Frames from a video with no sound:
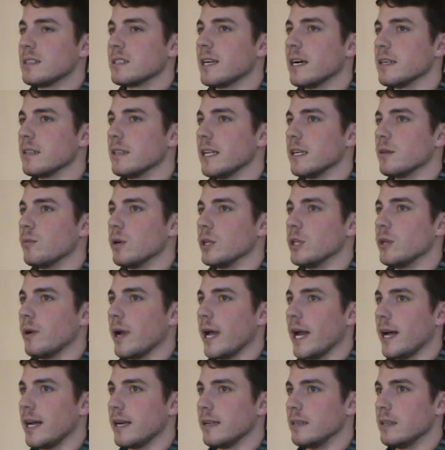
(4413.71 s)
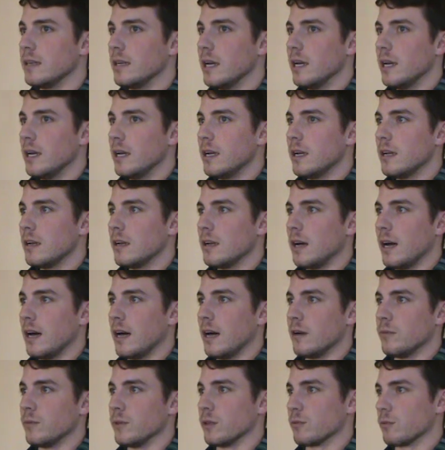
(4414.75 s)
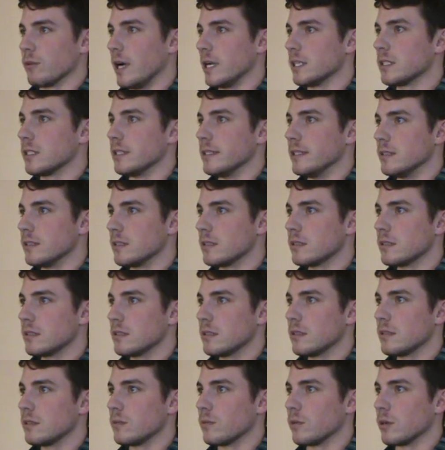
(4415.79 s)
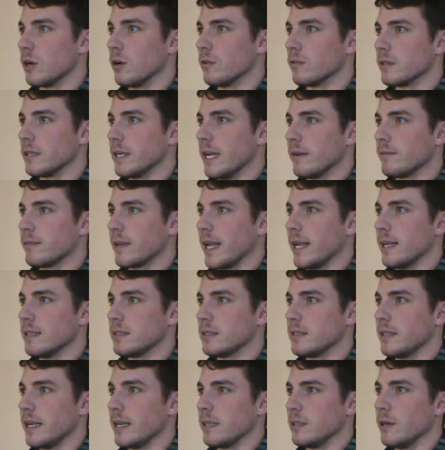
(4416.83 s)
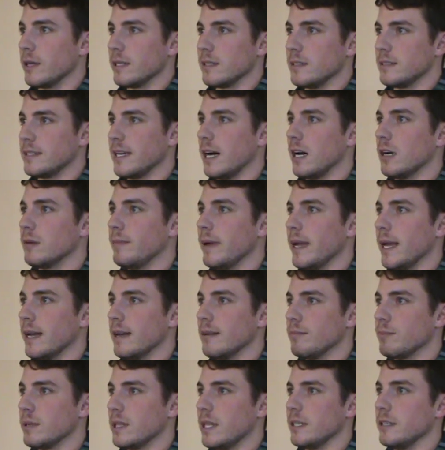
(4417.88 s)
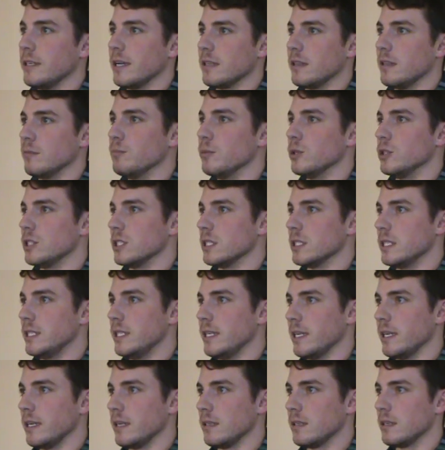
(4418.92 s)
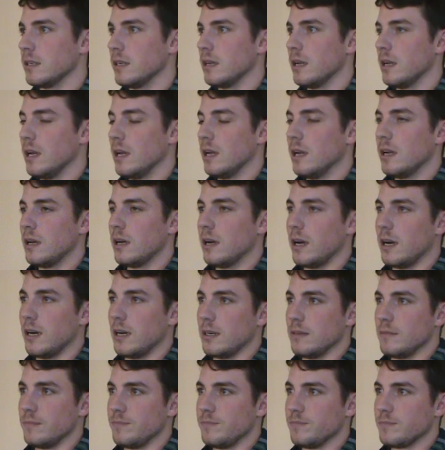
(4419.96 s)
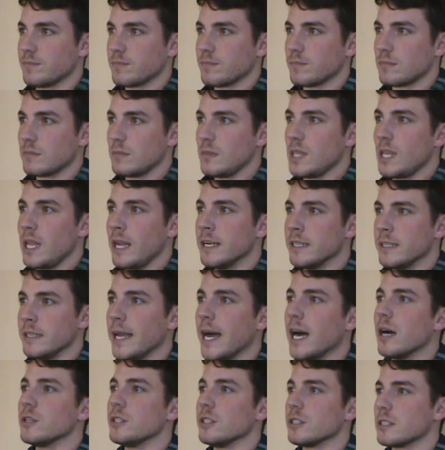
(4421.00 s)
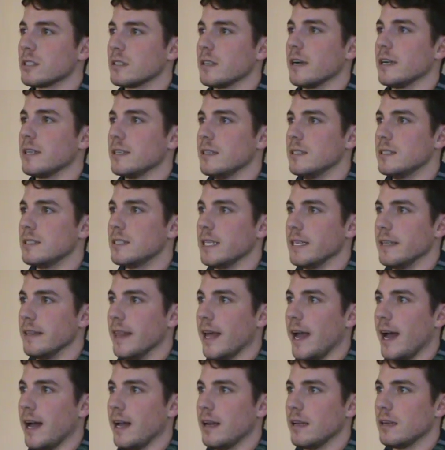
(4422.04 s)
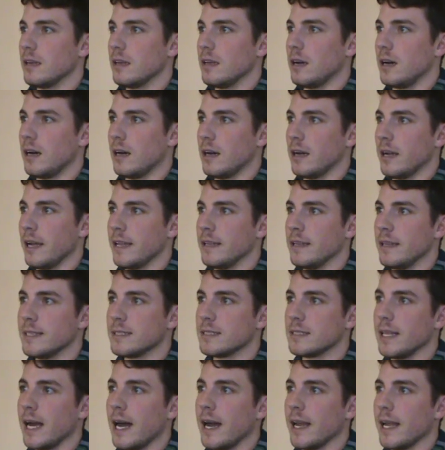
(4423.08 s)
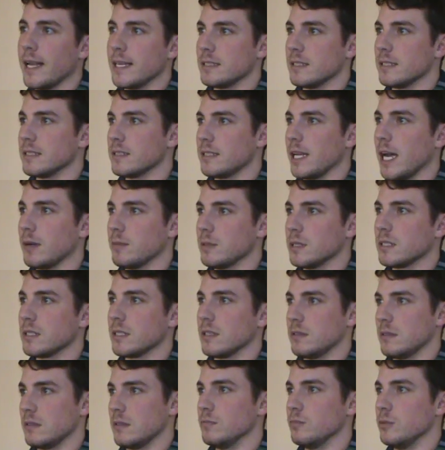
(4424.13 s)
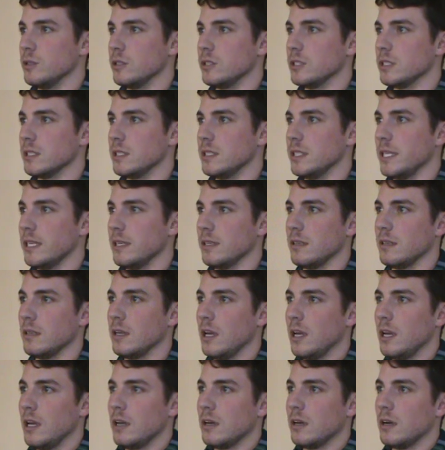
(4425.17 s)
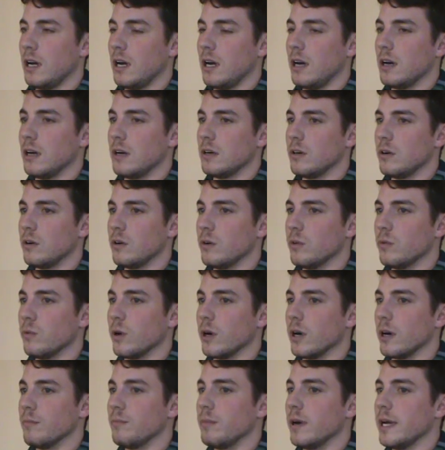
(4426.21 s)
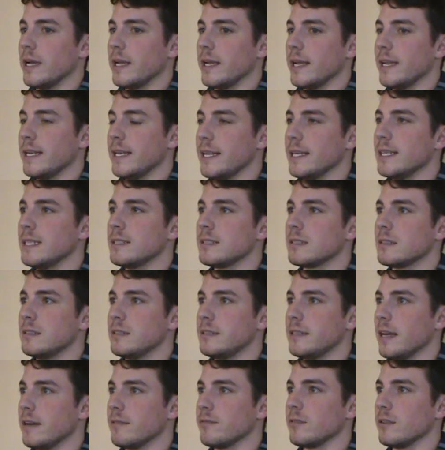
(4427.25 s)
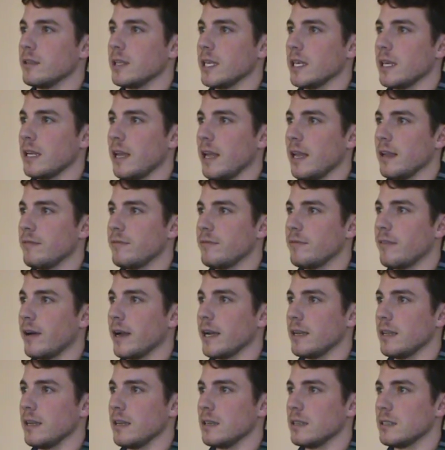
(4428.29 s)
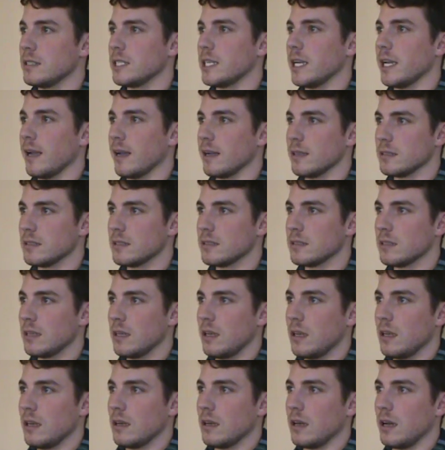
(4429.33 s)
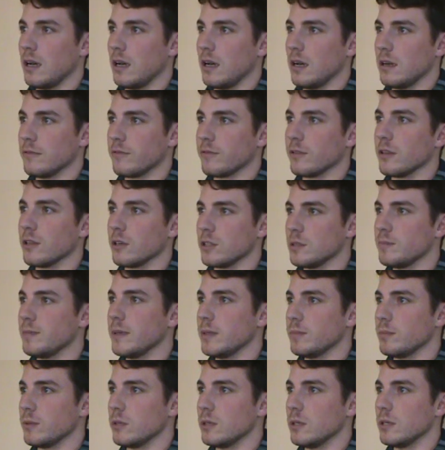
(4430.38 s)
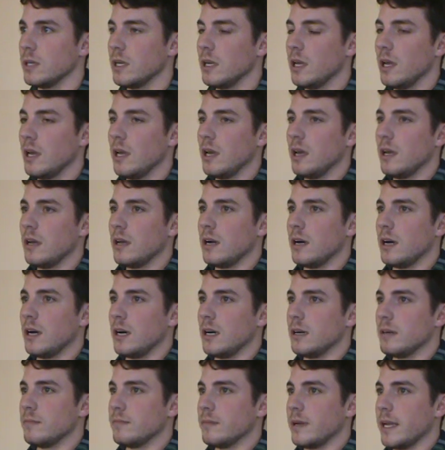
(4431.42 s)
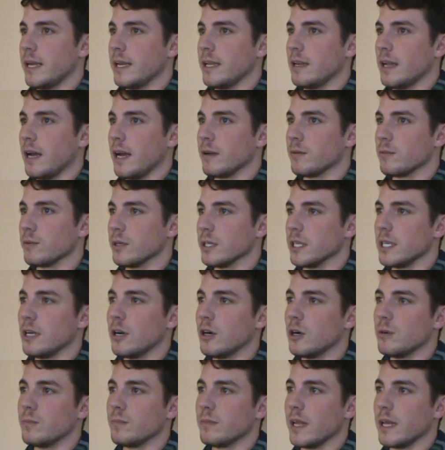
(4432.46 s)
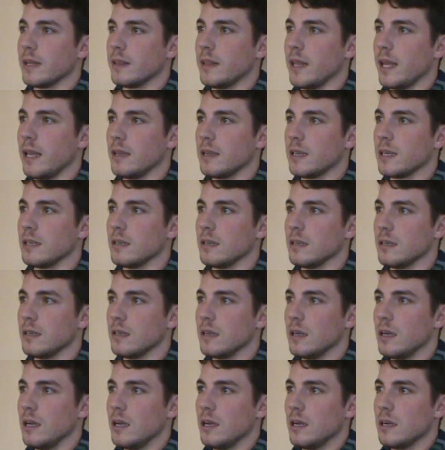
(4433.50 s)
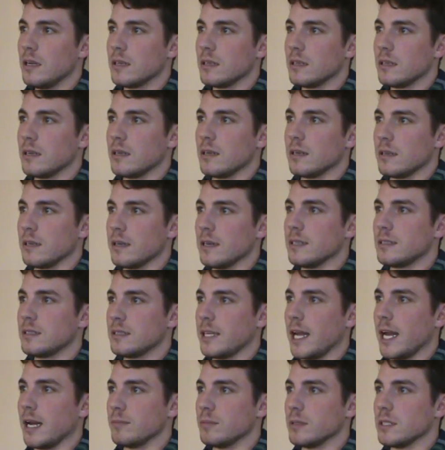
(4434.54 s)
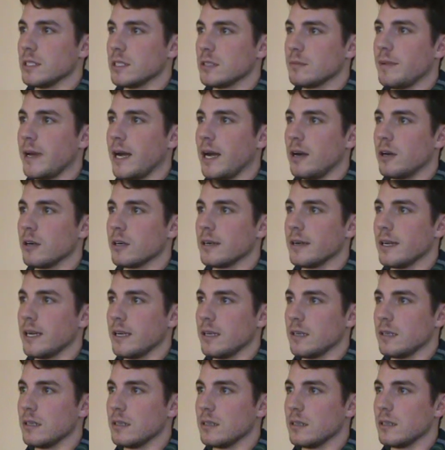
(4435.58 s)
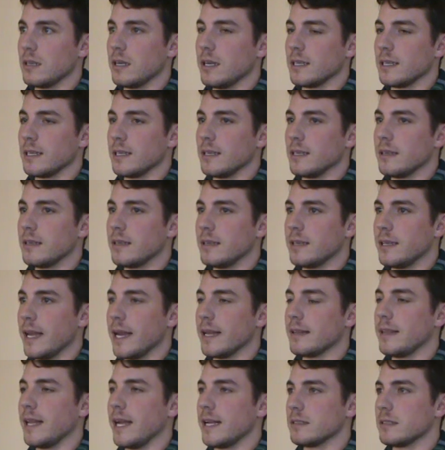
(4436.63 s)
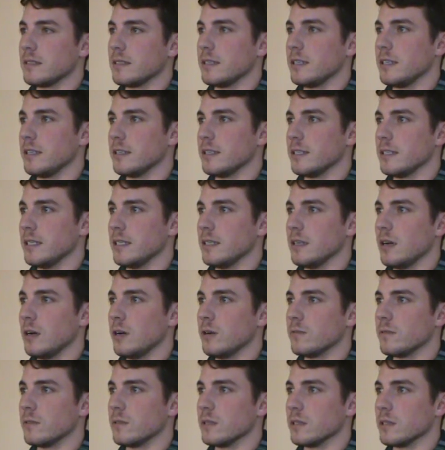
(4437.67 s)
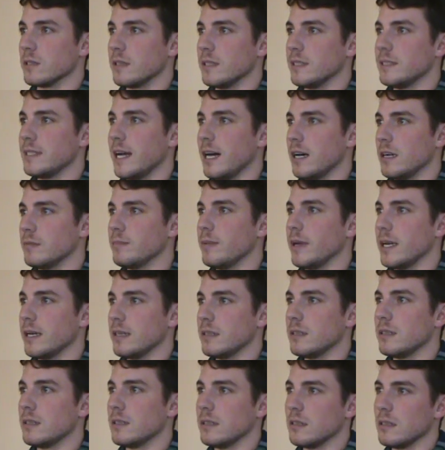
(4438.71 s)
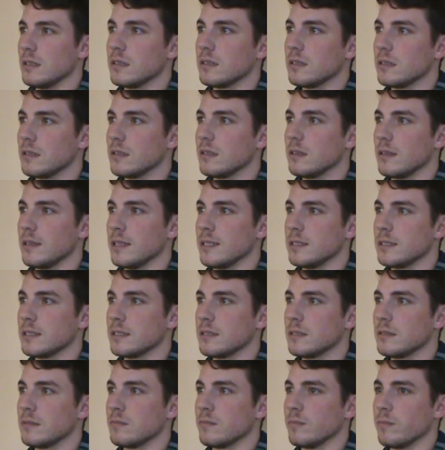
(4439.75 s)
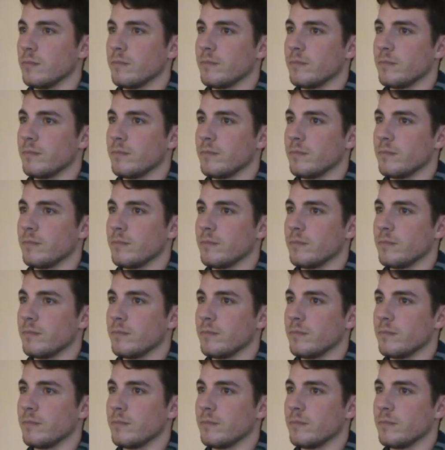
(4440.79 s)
it's kind of like what you had uh, when the Russians were over in Afghanistan. You had the Taliban, but then you had the Mujahideen. Right. Um, and now you're starting to see that. Uh, and it's not as established as the Mujahideen uh, were, but it is definitely a fighting chance uh, for those people. Um, and I really hope that they can uh, establish power and, and get that security over the Taliban. And it